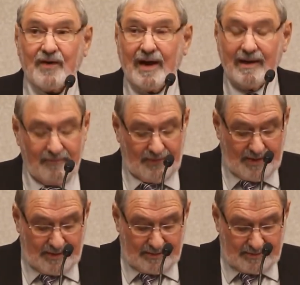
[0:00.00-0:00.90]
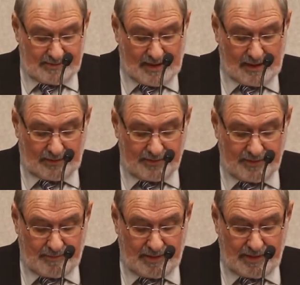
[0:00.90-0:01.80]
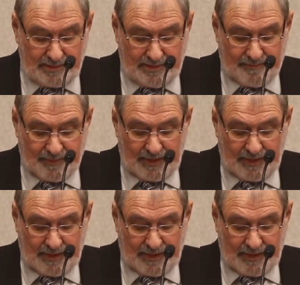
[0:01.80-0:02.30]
$5,000 a month